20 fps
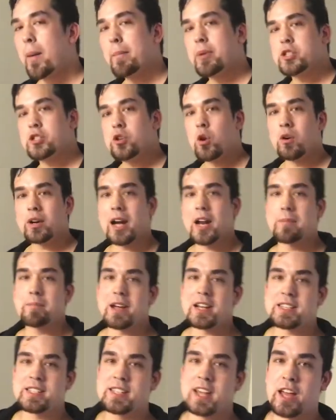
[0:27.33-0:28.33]
But you don't gotta
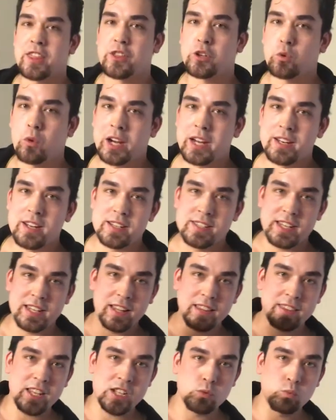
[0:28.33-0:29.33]
make Seth Green to see
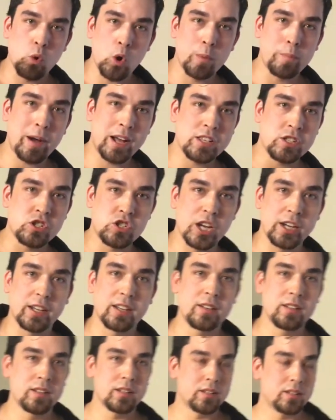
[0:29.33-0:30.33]
that these robots
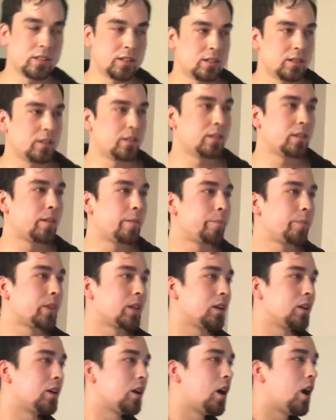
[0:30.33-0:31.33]
chicken.
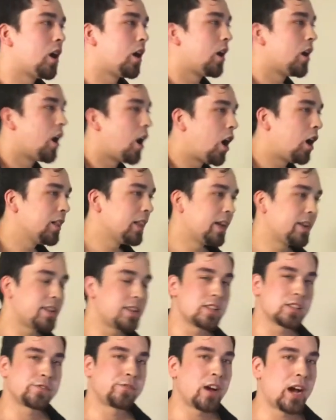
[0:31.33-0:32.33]
All I
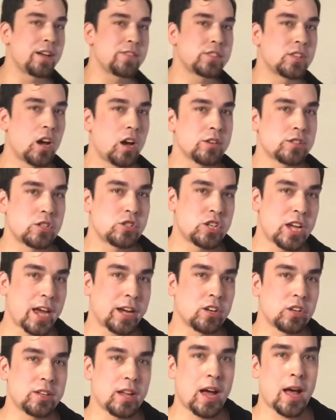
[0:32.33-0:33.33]
need is 5 songs to
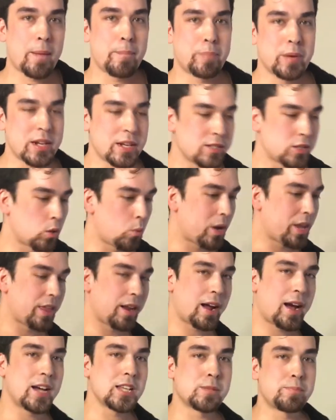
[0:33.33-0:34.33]
jack your dime piece, the way
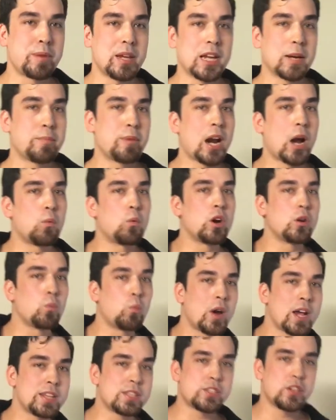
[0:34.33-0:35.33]
that I speak, but I wouldn't
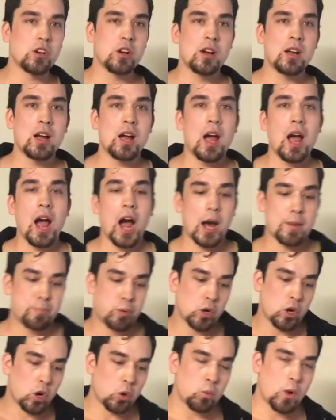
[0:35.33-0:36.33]
waste her. I'd
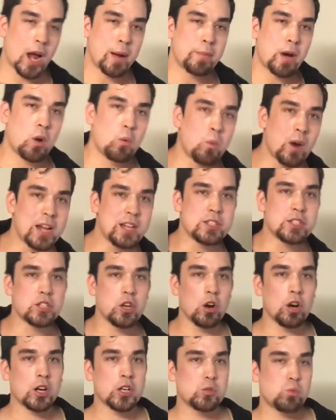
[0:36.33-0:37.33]
put her around my waist,
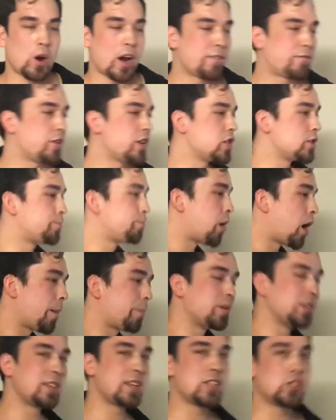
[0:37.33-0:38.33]
sir, cause when I finish
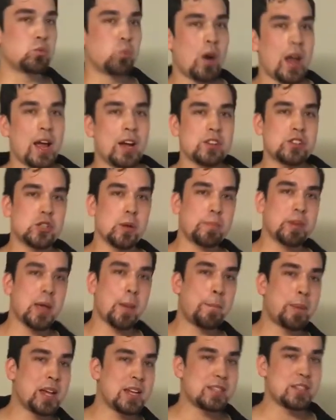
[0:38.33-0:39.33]
pumping these rounds, she'll be a
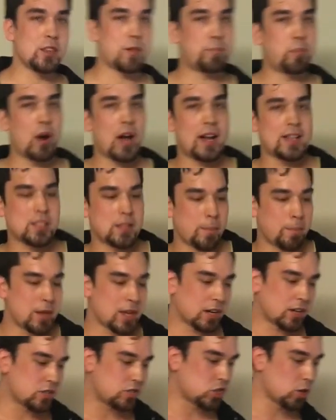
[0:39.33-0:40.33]
piece of the prize to
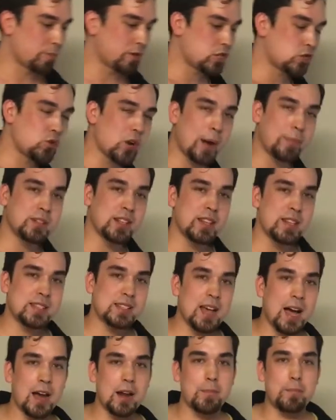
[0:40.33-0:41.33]
me, cause she'll be strapped to the
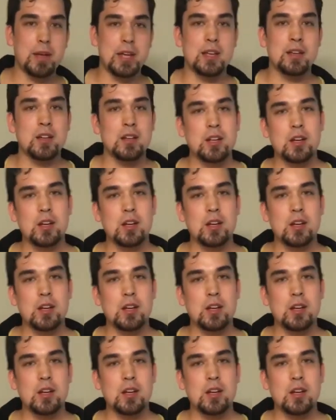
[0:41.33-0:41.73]
side of me.